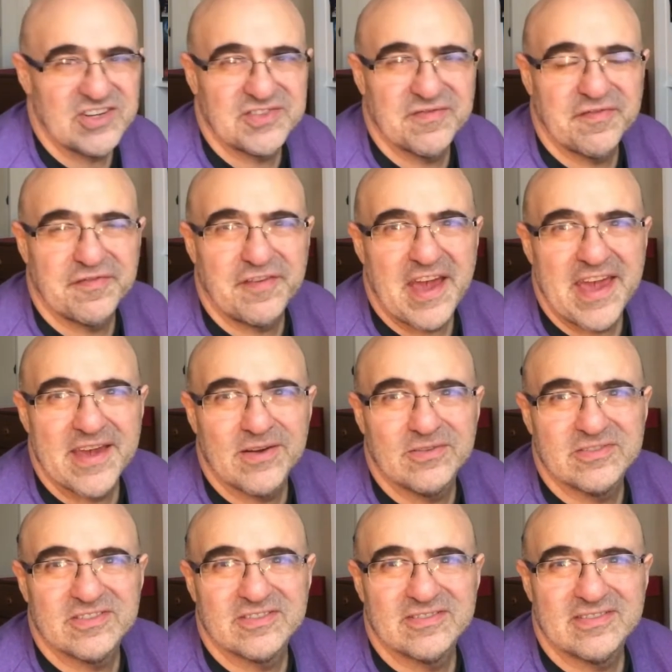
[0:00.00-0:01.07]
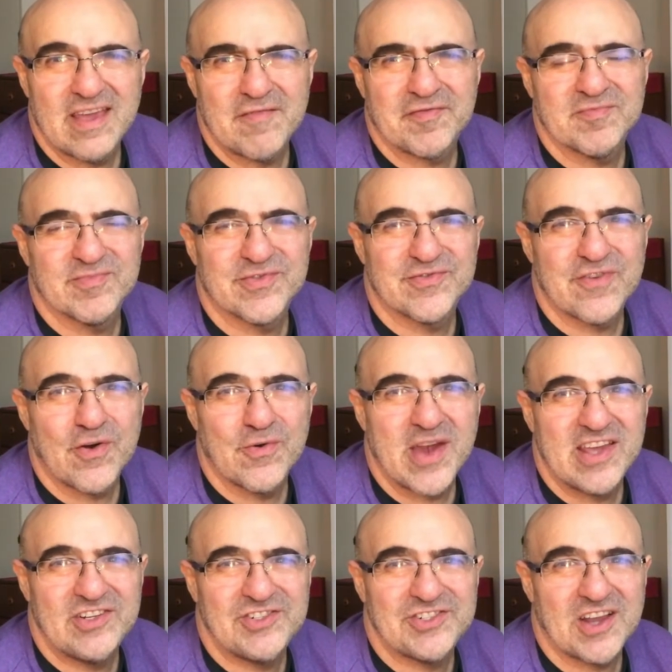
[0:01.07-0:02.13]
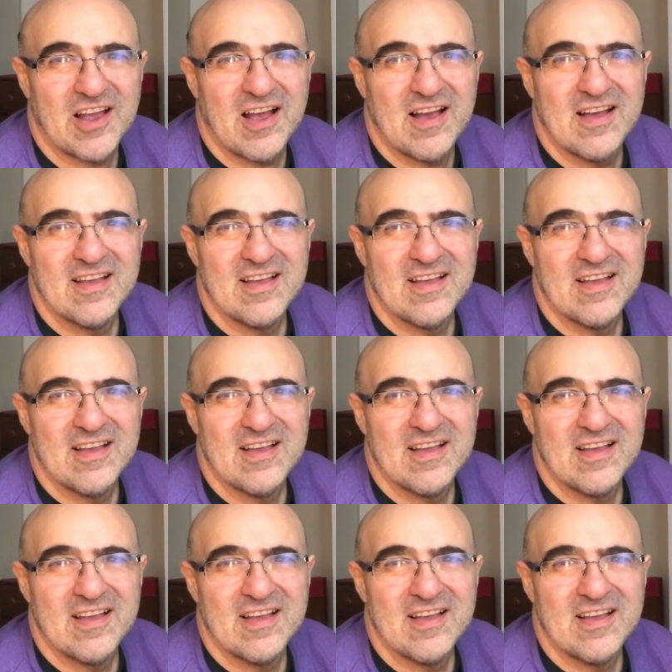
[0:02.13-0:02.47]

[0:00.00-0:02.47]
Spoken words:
Failed. They're from Croatia.